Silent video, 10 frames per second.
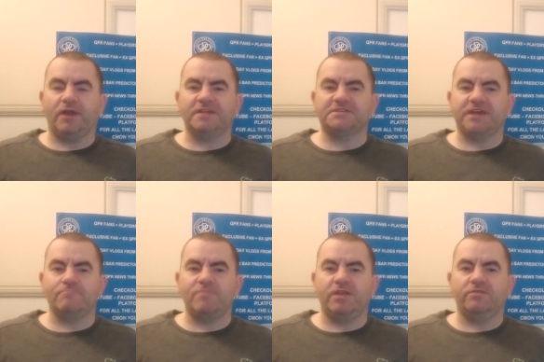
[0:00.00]
playing
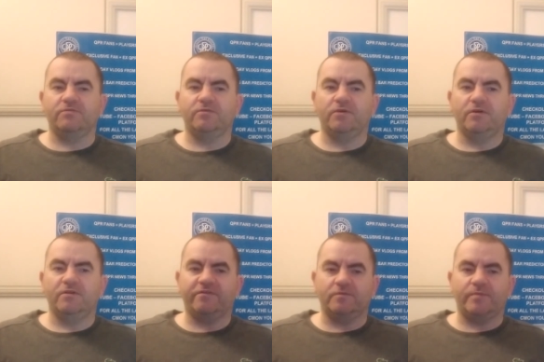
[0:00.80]
10 men
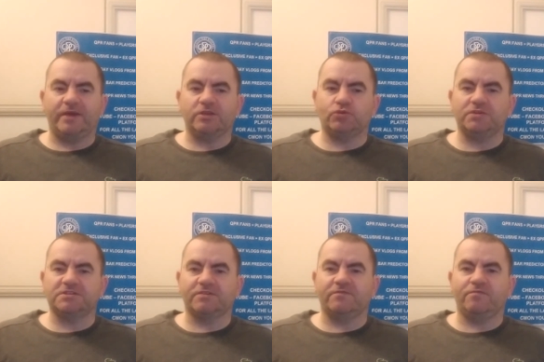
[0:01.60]
from about the
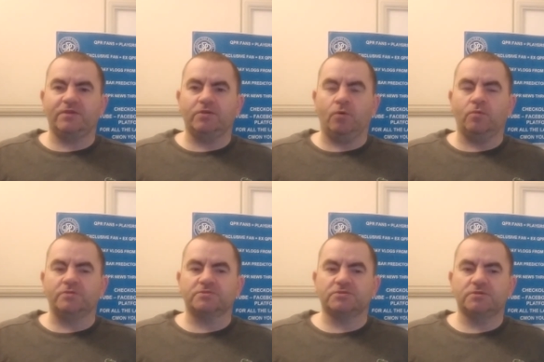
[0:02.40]
27th minute
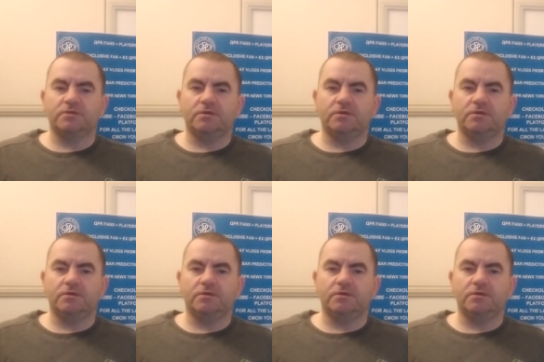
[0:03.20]
onwards.